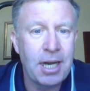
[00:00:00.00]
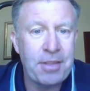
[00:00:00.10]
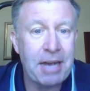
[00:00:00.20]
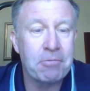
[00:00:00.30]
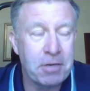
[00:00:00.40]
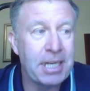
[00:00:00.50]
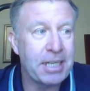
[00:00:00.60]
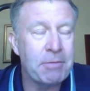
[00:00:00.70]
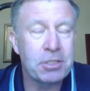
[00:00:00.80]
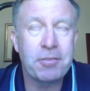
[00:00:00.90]
And
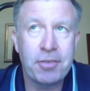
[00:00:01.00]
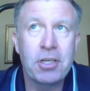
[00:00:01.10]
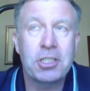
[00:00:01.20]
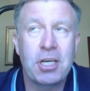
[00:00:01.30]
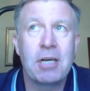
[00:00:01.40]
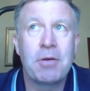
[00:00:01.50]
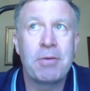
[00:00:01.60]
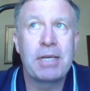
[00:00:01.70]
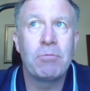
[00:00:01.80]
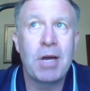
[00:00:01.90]
that was the first time I
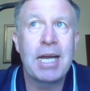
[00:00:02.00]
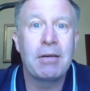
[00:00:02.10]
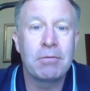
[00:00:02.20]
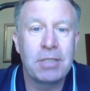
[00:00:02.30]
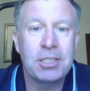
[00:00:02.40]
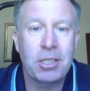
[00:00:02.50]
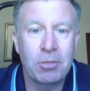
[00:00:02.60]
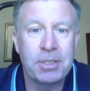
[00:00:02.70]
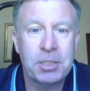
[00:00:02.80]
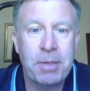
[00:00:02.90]
went, wow, this
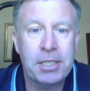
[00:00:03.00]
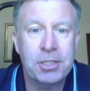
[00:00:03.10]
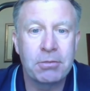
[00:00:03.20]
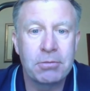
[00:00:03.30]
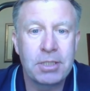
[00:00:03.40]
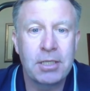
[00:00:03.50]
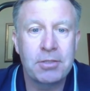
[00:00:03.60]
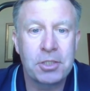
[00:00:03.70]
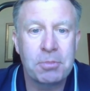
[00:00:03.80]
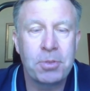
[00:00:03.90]
club is special. You know,
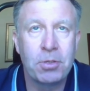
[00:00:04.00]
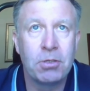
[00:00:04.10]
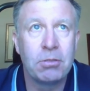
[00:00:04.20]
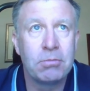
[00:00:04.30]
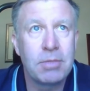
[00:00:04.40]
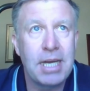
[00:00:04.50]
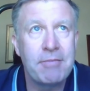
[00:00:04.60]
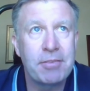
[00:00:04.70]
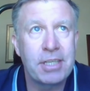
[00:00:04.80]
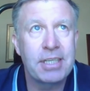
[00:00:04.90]
the support,
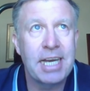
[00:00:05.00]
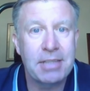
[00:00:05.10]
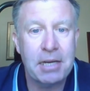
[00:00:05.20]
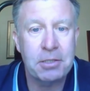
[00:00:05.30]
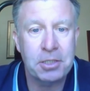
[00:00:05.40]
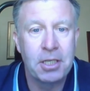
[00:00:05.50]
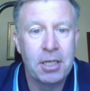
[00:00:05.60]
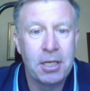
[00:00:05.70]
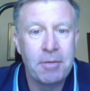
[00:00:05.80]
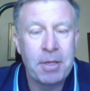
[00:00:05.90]
everything that was.
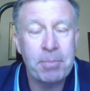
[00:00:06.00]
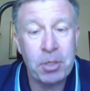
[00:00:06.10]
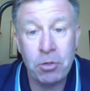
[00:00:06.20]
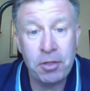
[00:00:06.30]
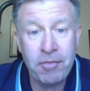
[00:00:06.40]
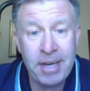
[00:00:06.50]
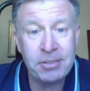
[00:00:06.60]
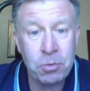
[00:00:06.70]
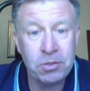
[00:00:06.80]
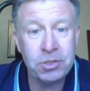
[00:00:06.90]
But all the
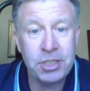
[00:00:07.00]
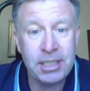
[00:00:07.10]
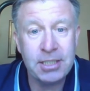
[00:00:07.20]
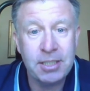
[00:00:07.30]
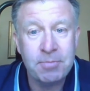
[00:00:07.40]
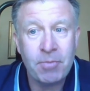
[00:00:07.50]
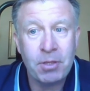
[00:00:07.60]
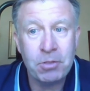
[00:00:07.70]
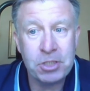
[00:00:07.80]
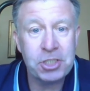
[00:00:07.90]
fans wanted
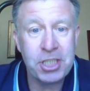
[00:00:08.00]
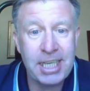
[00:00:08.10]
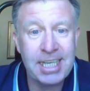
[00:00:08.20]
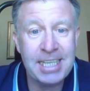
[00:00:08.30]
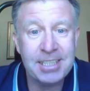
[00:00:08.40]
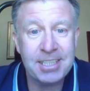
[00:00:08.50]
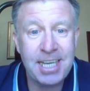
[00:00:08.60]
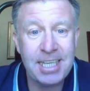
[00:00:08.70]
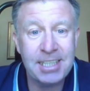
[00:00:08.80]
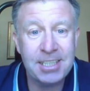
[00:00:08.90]
was to see an
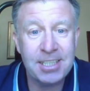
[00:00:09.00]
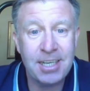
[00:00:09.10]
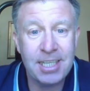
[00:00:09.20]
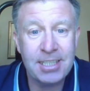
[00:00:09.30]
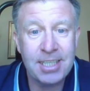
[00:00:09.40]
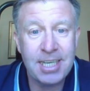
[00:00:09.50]
entertaining side.